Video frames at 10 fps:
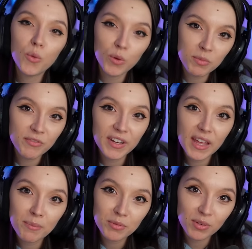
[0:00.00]
We'll be very
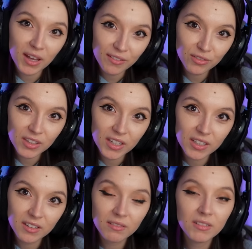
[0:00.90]
happy to have you
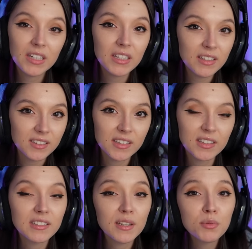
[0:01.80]
there. The link is in the
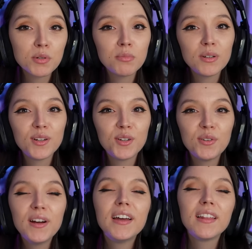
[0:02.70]
description below.